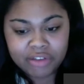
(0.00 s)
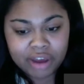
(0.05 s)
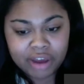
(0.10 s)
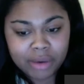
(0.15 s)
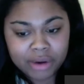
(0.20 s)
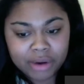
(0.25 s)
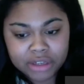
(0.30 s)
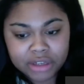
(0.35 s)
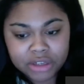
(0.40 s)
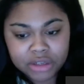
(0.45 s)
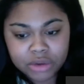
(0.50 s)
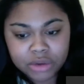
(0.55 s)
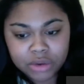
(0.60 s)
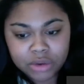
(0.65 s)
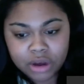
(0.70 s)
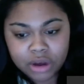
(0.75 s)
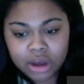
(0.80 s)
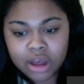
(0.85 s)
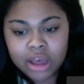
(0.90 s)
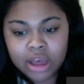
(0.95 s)
I were in
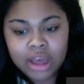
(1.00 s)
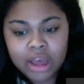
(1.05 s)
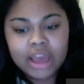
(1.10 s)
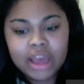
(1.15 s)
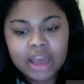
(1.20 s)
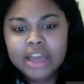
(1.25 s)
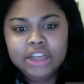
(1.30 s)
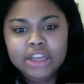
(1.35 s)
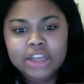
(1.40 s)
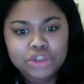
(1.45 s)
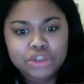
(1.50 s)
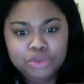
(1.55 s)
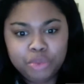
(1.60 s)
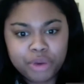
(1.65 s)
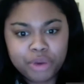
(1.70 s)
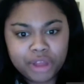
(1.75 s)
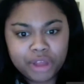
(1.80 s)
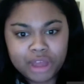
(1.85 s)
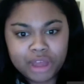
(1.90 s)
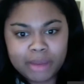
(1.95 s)
school. It's just
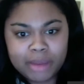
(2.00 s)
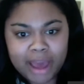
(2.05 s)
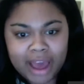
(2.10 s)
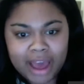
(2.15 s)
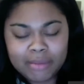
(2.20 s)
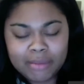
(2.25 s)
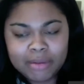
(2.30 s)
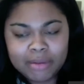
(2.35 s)
really bad.